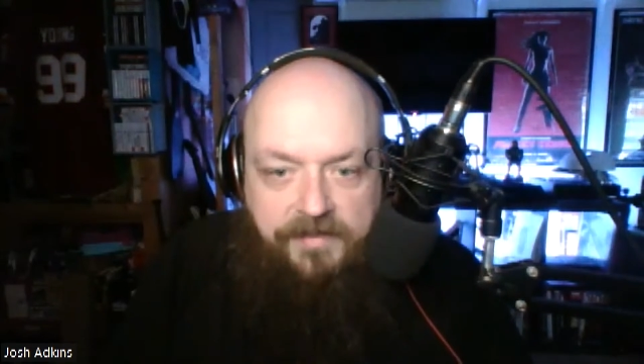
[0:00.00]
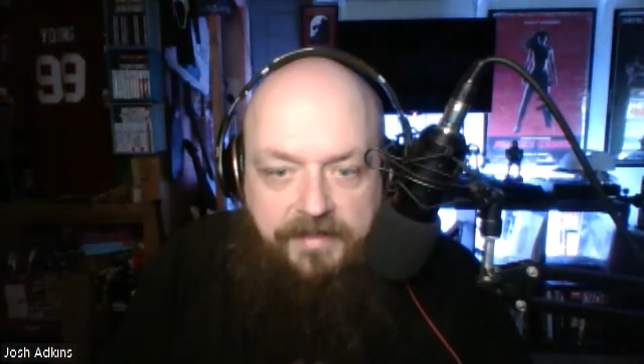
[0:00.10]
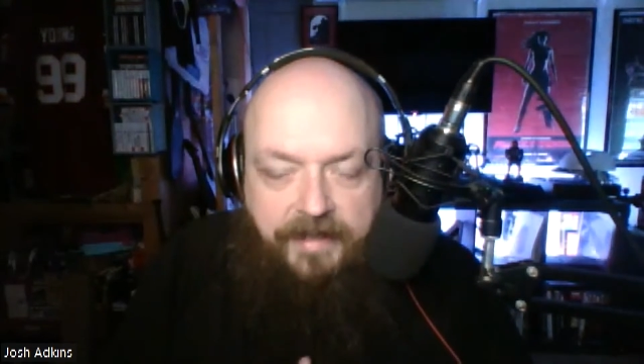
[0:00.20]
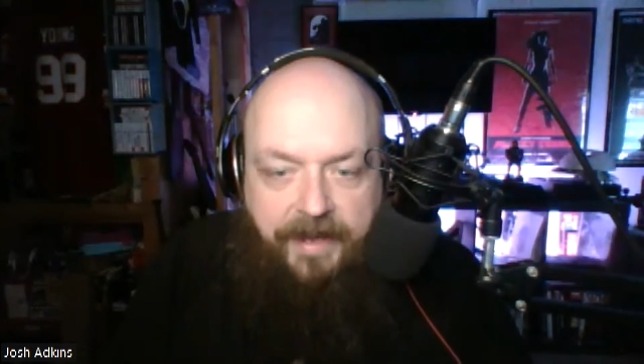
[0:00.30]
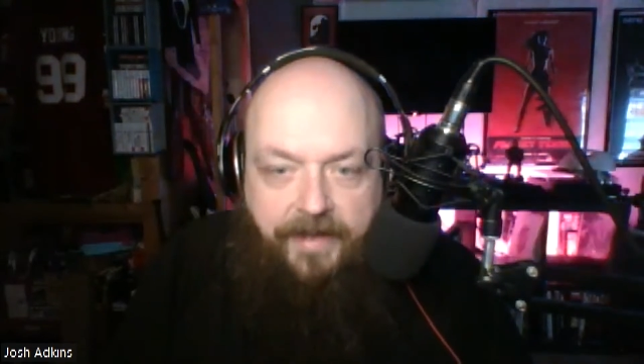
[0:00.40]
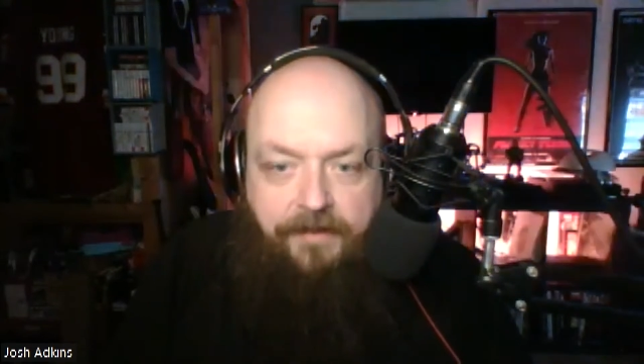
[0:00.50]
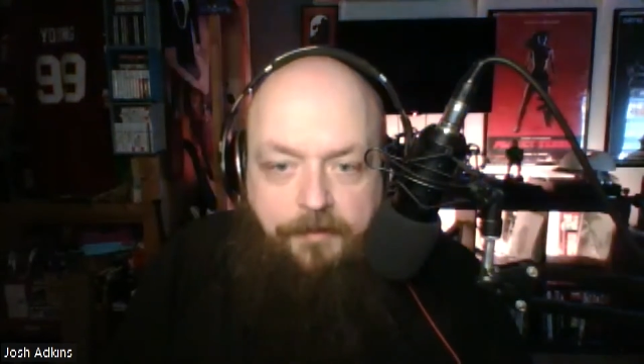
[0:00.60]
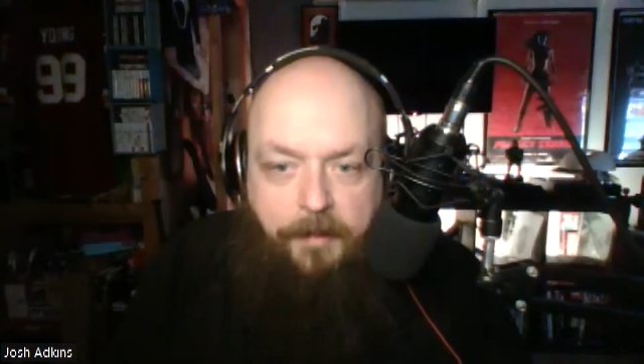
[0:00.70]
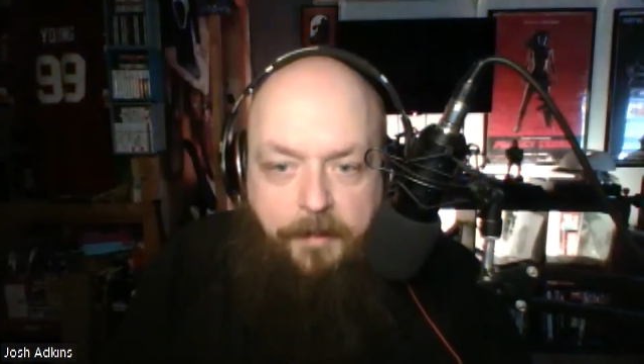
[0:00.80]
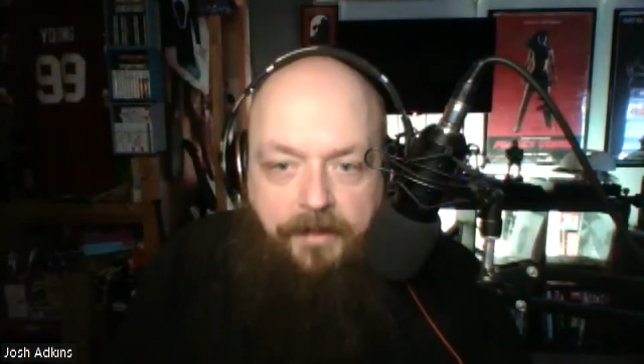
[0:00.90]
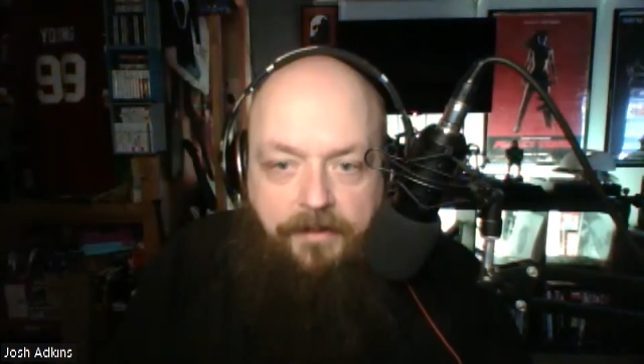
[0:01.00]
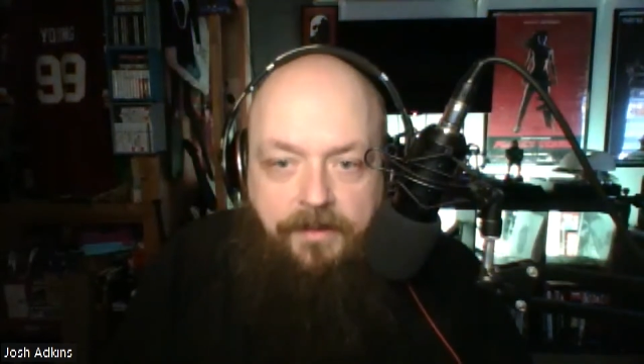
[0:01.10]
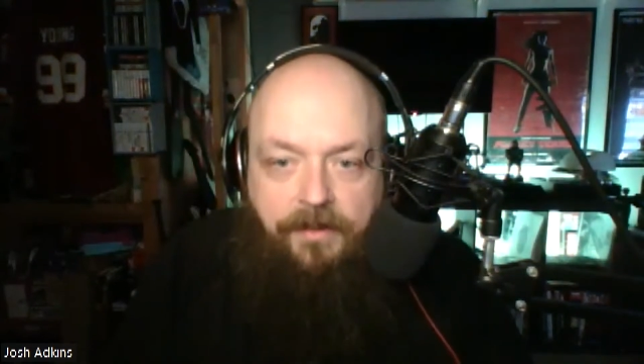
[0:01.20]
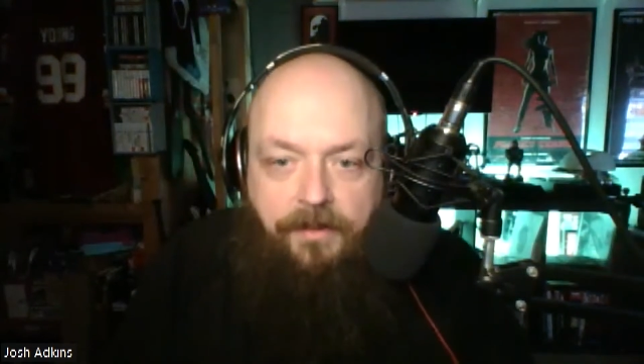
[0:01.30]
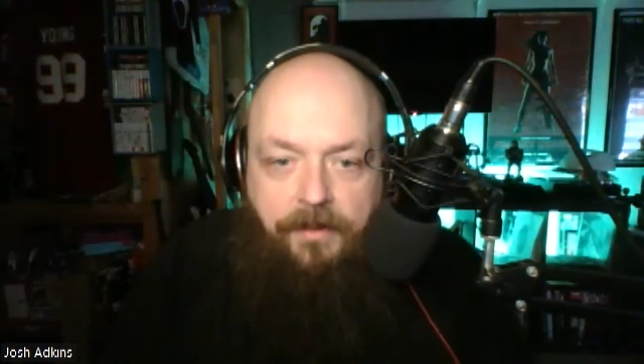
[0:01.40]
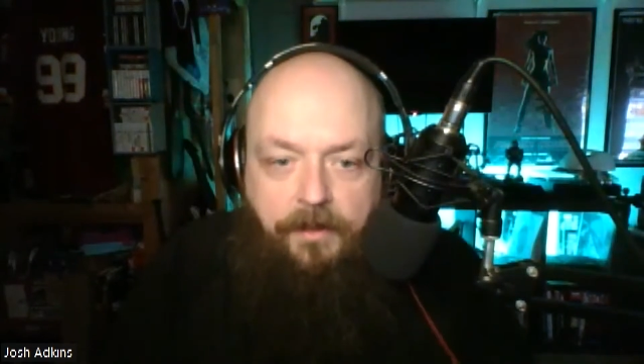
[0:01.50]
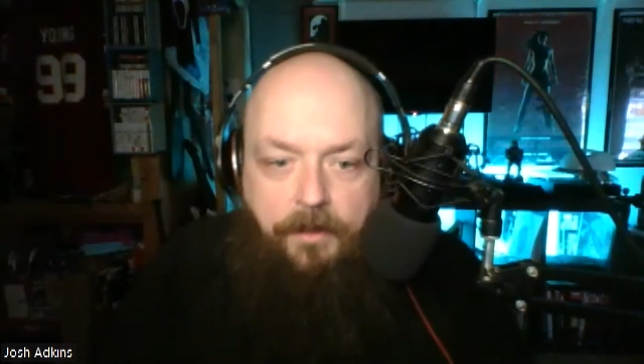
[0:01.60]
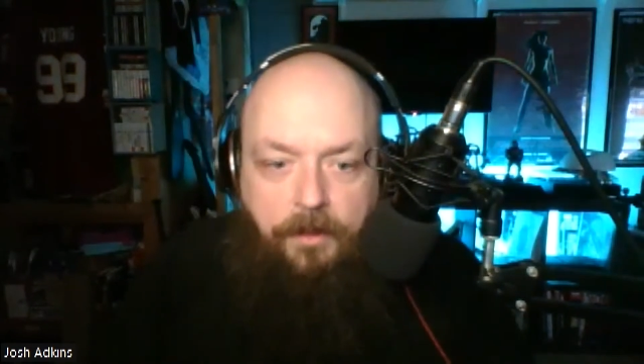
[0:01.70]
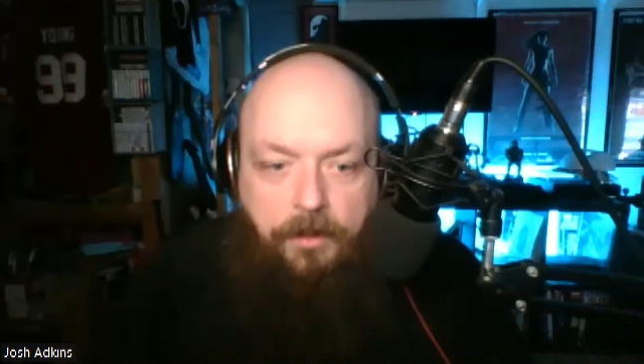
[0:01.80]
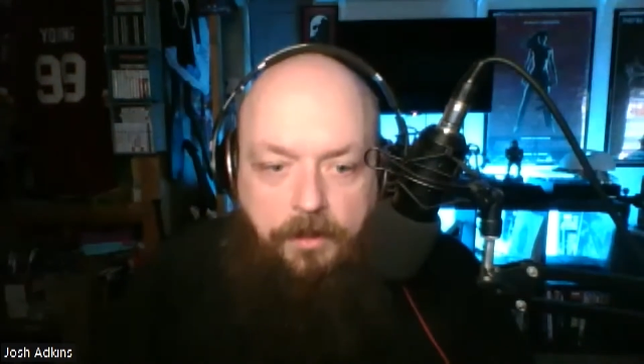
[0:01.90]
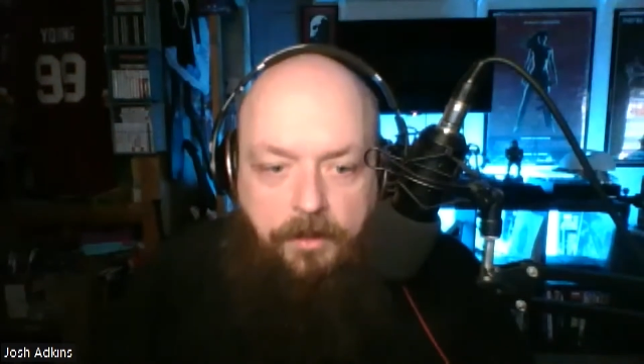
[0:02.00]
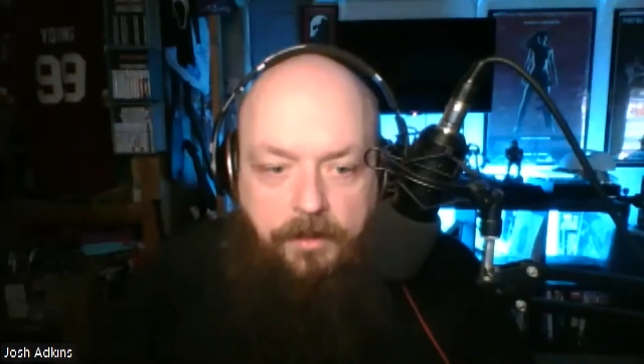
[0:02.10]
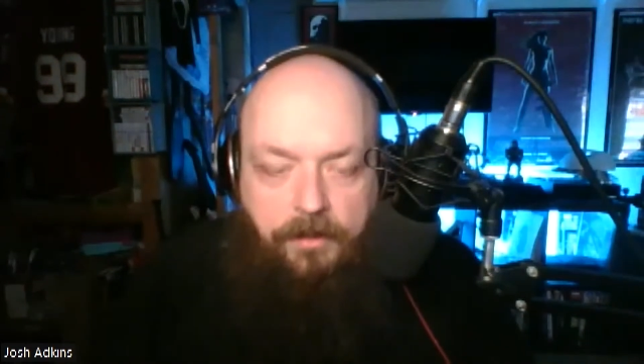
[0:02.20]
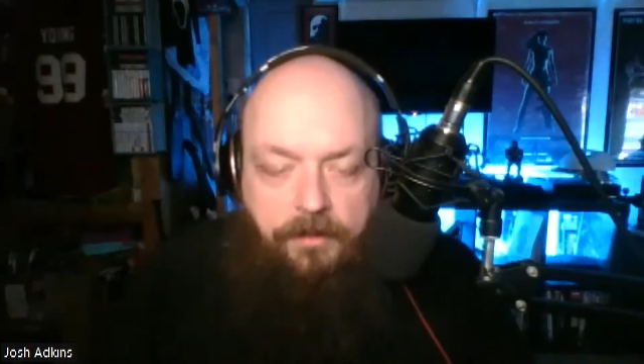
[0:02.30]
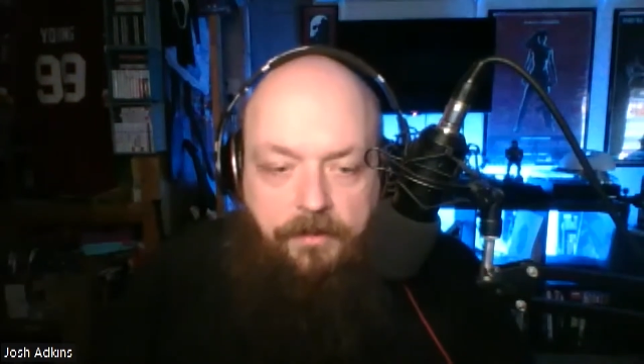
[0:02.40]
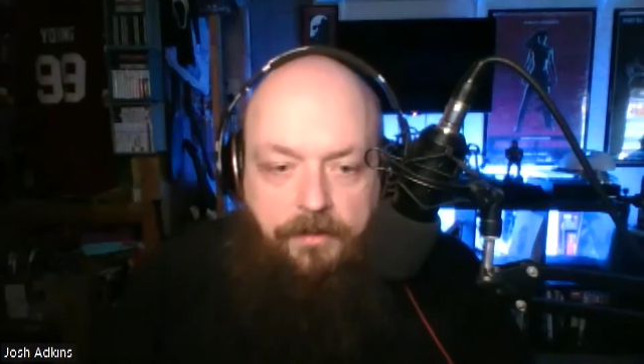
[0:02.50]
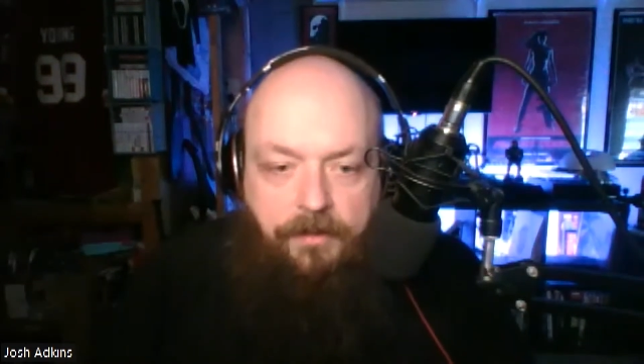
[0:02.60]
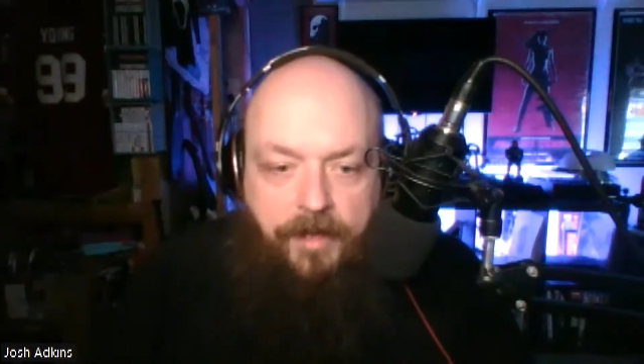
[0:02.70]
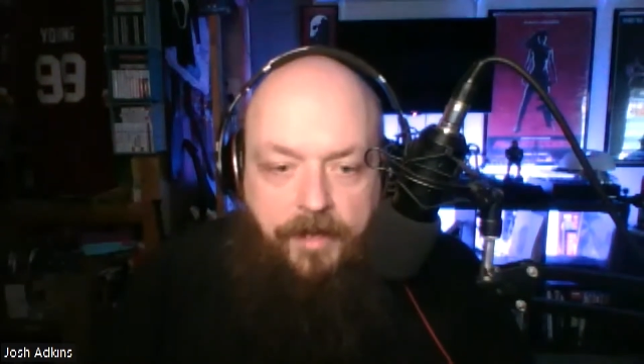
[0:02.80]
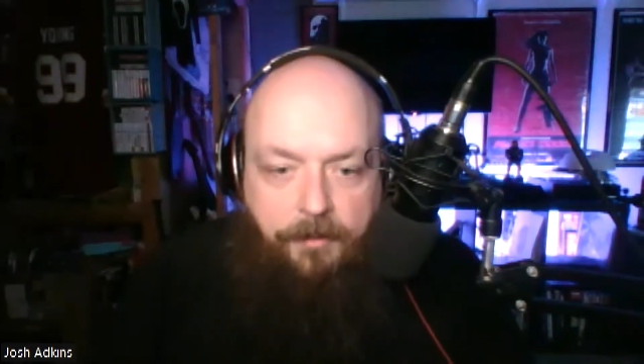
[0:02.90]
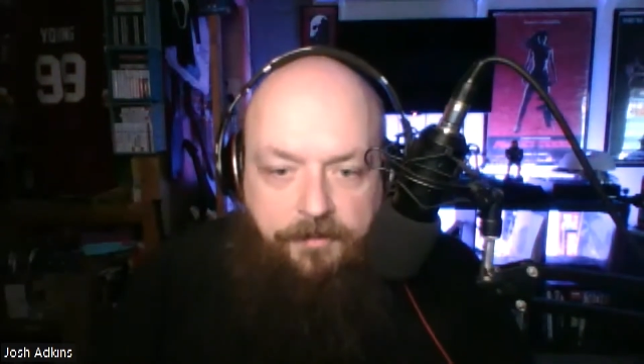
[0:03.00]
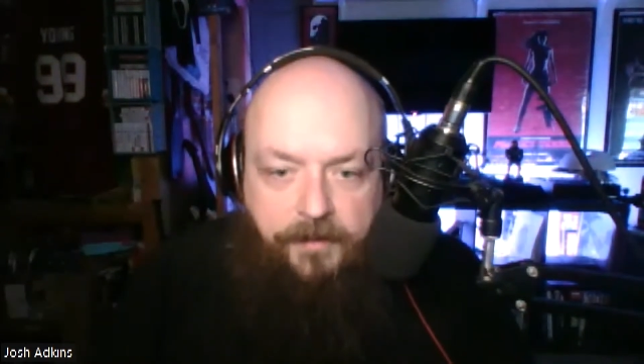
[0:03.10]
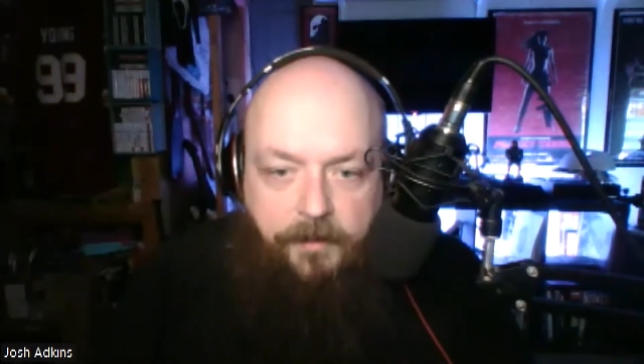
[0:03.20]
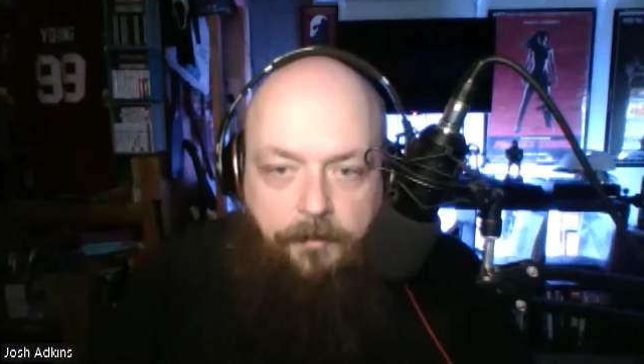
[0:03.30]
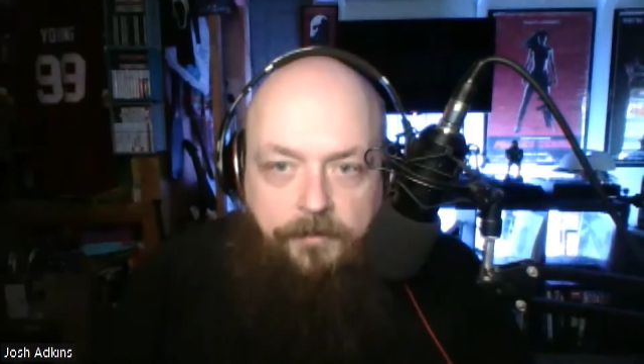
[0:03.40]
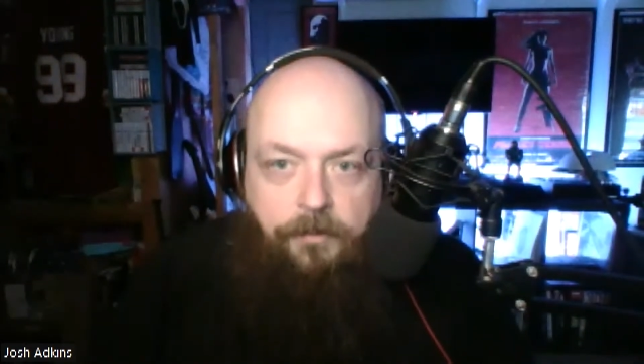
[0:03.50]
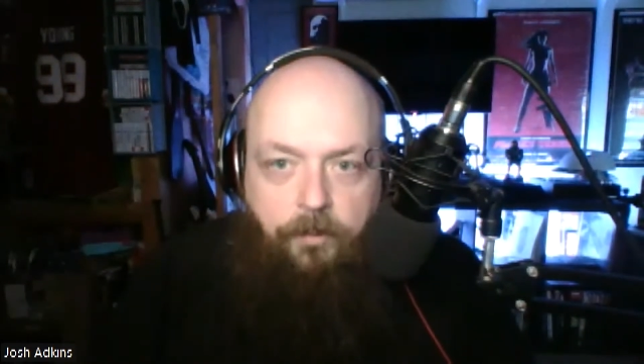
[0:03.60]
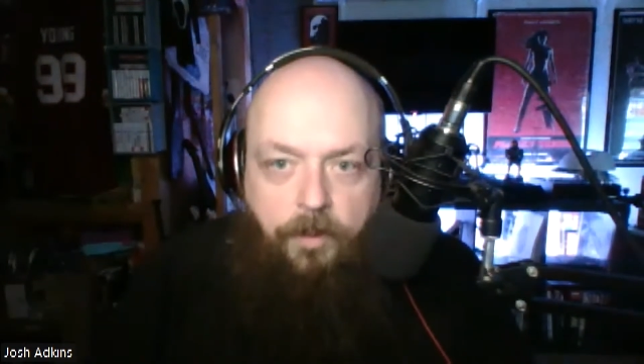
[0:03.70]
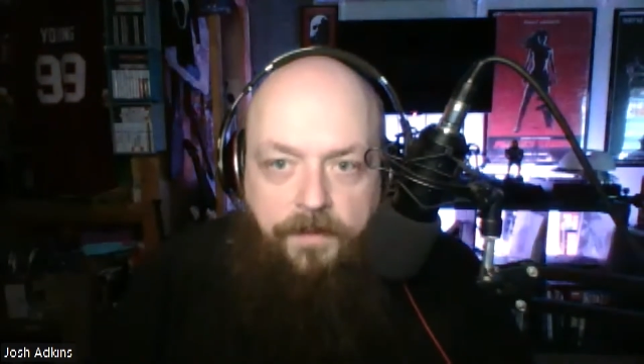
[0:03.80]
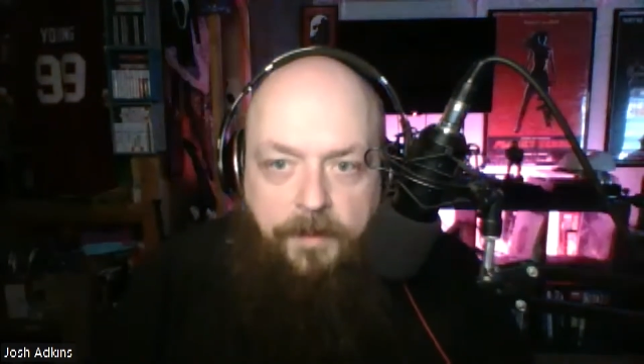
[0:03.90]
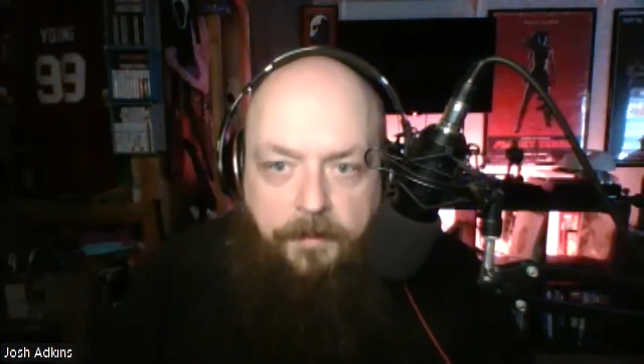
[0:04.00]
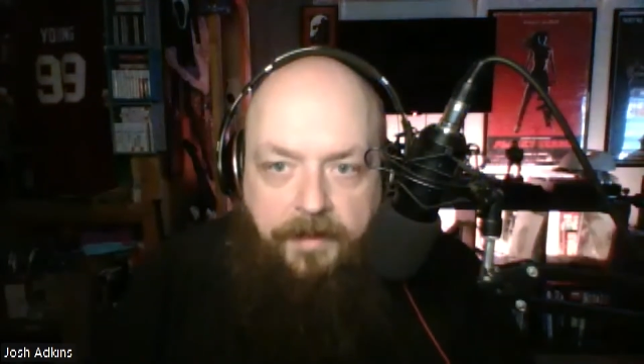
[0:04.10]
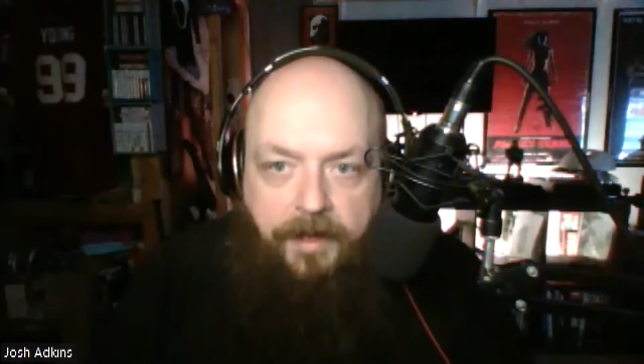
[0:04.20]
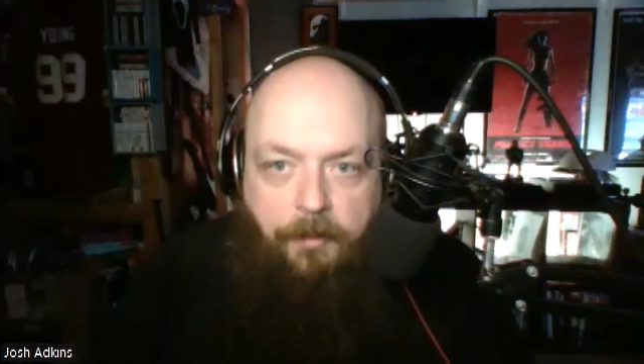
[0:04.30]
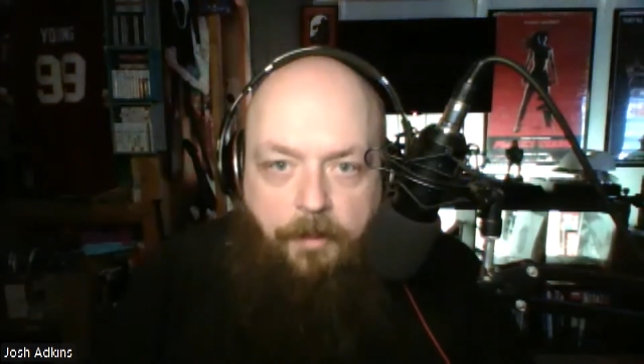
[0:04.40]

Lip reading: that kind of made Hammer Films what they became,